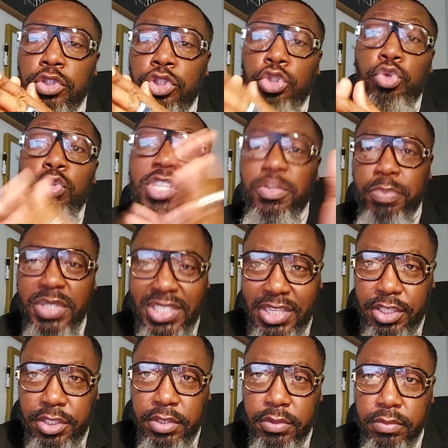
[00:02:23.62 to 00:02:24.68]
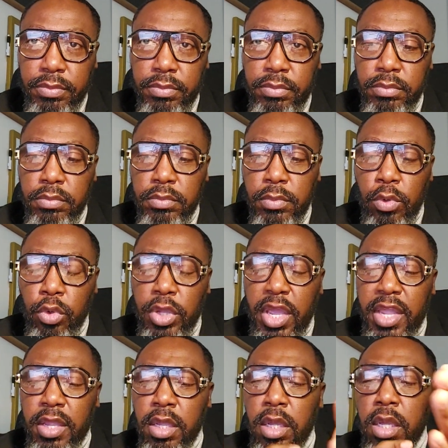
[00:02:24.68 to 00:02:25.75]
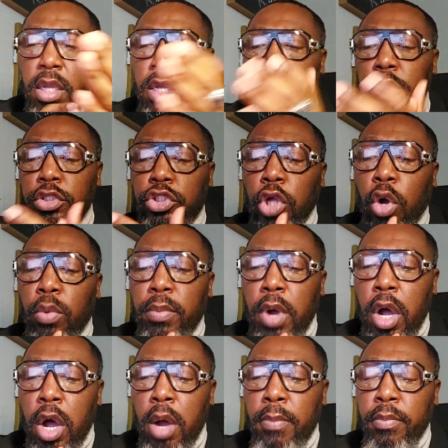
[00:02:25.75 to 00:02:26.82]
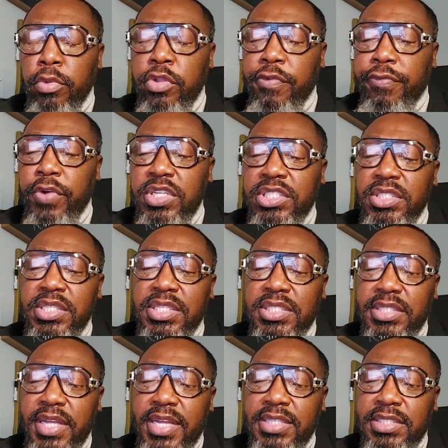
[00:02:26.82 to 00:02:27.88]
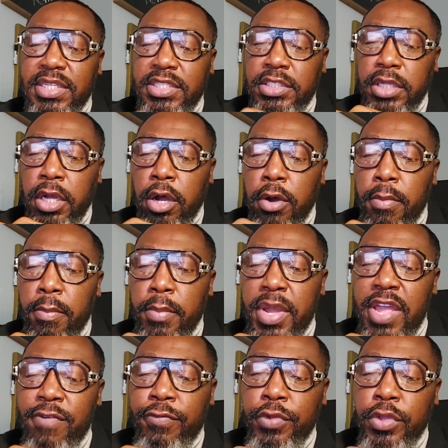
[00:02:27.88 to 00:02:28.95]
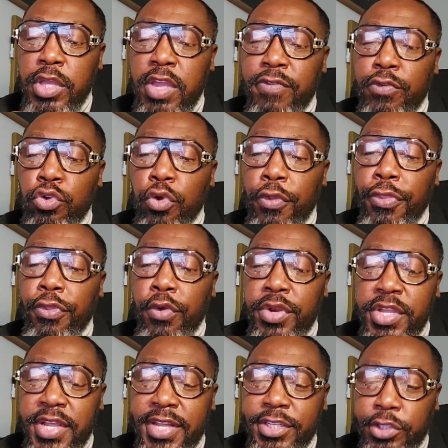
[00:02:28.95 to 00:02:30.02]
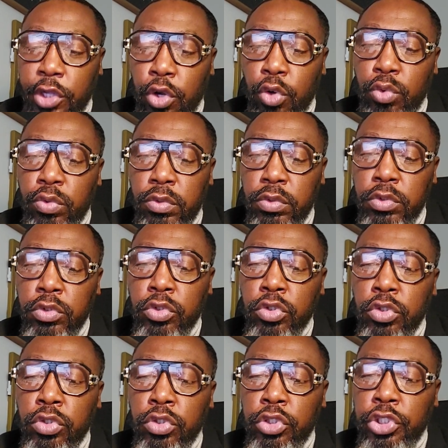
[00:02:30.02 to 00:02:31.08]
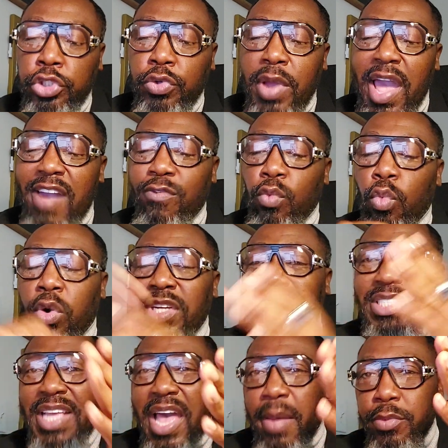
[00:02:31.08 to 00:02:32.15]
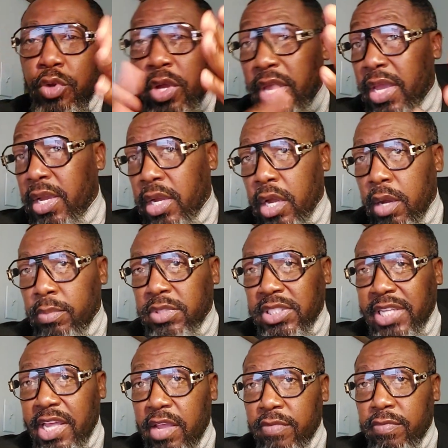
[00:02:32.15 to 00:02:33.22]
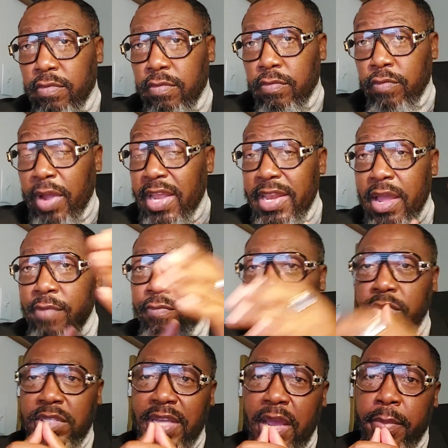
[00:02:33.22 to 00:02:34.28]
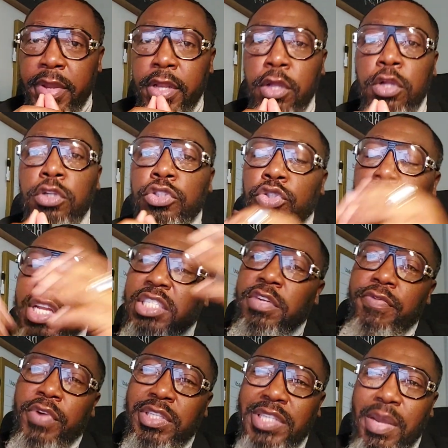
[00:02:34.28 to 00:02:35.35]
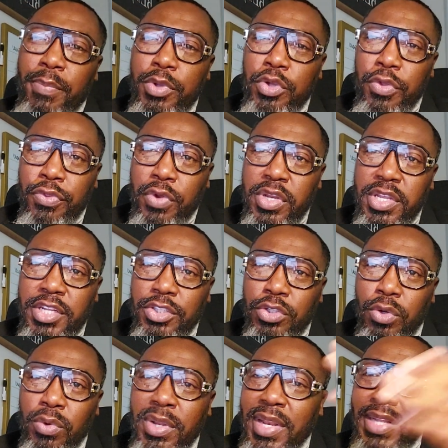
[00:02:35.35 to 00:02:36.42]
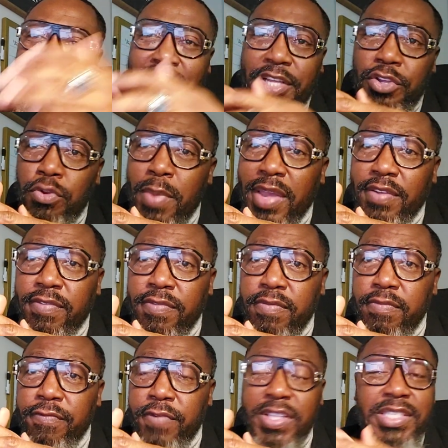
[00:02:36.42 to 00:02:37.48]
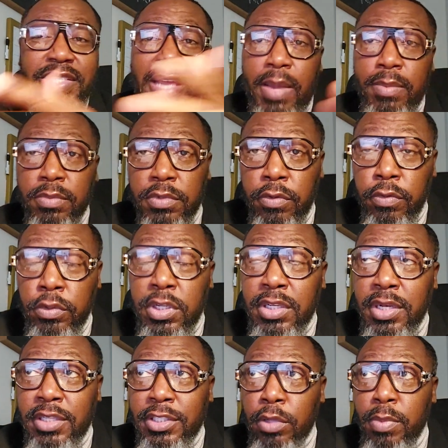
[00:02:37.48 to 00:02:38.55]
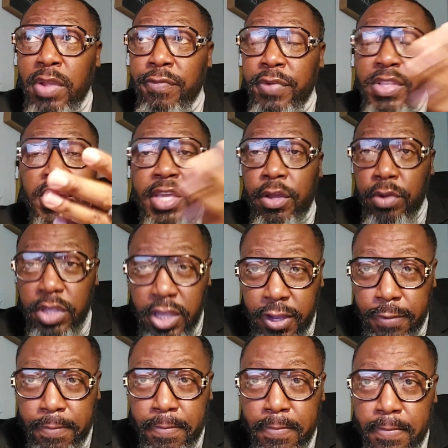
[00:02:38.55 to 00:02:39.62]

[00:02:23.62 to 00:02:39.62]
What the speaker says: to this position? Okay? So, the first thing it says is, if you're 30 years old, you should have one time your income saved right now for retirement. So let's say, for example, you're 30 years old, and let's say you make 50 times. Let's say you make 50K a year.